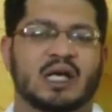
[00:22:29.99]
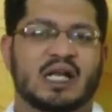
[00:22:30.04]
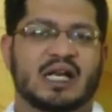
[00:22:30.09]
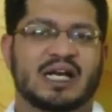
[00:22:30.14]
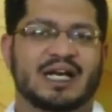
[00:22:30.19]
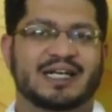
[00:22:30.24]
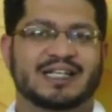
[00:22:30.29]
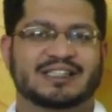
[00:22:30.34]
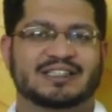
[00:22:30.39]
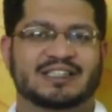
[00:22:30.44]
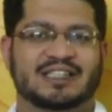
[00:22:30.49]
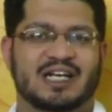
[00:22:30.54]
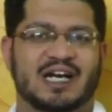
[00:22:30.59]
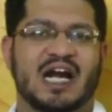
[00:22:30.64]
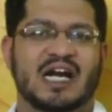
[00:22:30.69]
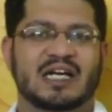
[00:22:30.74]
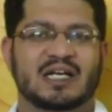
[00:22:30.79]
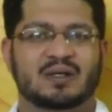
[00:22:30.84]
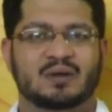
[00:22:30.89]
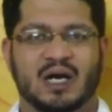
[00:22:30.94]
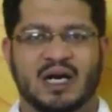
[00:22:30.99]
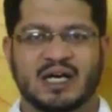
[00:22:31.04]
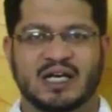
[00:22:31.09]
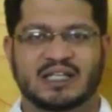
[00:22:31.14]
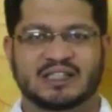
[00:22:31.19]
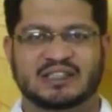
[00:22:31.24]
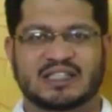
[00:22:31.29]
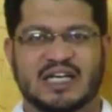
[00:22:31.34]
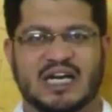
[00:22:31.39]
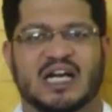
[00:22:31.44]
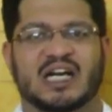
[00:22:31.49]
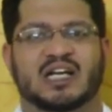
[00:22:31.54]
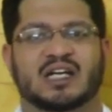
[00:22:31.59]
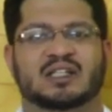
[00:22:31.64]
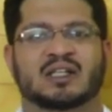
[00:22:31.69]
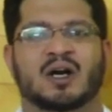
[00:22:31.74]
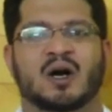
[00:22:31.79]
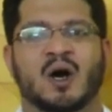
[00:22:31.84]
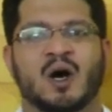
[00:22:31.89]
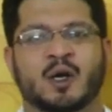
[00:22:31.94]
Let us try to understand
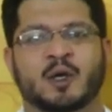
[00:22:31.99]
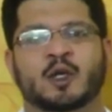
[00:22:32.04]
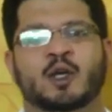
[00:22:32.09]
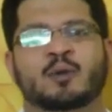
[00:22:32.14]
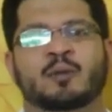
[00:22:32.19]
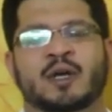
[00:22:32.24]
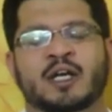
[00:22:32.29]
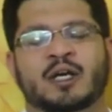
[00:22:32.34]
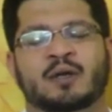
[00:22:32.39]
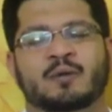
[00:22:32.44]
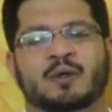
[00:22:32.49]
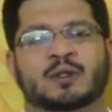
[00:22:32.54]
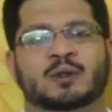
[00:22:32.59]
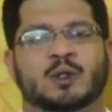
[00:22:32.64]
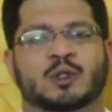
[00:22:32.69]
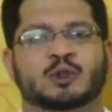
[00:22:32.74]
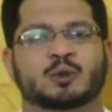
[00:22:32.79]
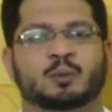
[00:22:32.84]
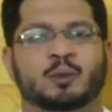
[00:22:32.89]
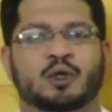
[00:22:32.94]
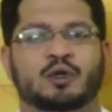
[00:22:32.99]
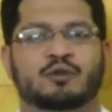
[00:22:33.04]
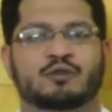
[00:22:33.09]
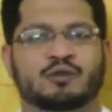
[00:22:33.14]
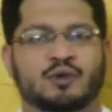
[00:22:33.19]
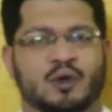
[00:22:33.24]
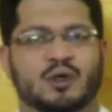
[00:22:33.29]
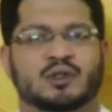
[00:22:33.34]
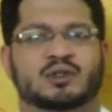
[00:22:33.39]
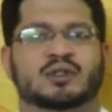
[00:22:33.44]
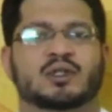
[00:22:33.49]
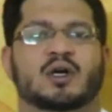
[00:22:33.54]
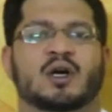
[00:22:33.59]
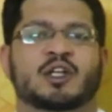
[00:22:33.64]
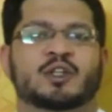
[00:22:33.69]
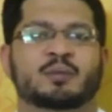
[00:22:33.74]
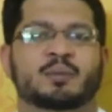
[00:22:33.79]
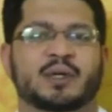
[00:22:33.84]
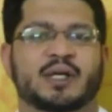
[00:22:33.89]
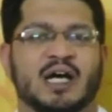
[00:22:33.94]
the argument which was put forth
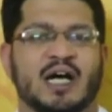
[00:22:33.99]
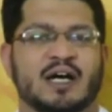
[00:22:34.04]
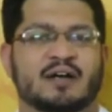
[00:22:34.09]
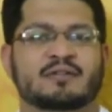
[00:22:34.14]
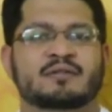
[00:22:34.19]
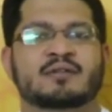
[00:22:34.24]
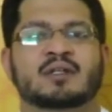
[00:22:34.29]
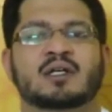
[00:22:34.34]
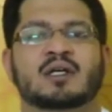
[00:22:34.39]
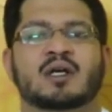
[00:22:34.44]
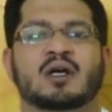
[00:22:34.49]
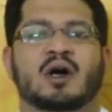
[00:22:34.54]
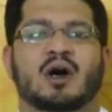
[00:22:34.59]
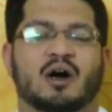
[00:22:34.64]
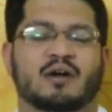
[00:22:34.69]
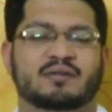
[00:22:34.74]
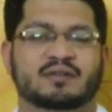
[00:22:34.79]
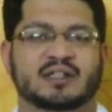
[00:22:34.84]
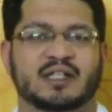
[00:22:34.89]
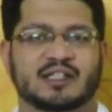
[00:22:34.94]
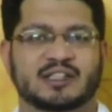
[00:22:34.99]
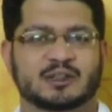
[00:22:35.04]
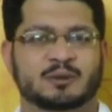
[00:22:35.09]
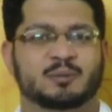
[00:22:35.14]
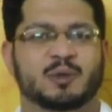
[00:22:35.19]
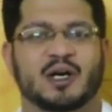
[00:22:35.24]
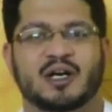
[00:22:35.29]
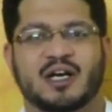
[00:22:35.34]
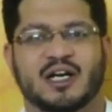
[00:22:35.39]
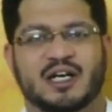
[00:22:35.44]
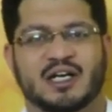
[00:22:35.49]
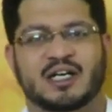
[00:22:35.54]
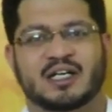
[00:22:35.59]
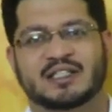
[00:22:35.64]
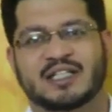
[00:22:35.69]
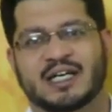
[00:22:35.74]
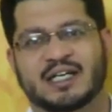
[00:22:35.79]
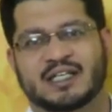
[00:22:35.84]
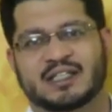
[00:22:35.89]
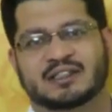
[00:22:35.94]
on behalf of the respondent,
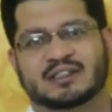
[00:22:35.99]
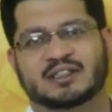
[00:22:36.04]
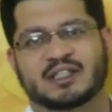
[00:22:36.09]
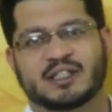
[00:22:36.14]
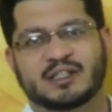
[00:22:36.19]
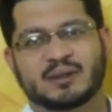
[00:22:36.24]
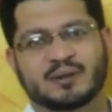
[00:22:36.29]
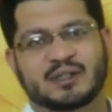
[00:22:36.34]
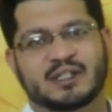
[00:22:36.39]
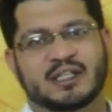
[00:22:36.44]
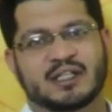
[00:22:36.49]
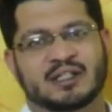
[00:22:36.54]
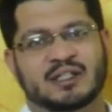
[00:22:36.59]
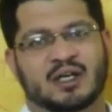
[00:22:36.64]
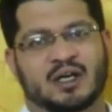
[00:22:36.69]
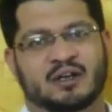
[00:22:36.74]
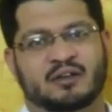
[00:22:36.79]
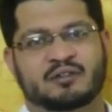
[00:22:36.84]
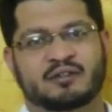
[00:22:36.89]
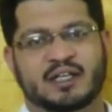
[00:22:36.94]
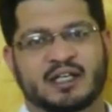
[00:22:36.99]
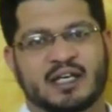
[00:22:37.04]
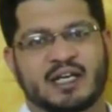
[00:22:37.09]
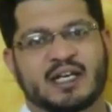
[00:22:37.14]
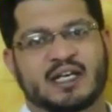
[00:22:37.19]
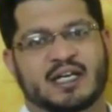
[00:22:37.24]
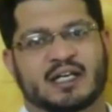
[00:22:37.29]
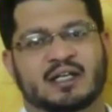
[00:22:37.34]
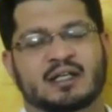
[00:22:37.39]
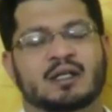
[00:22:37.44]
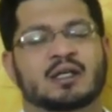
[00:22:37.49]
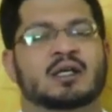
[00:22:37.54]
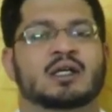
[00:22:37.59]
that is the Union of India.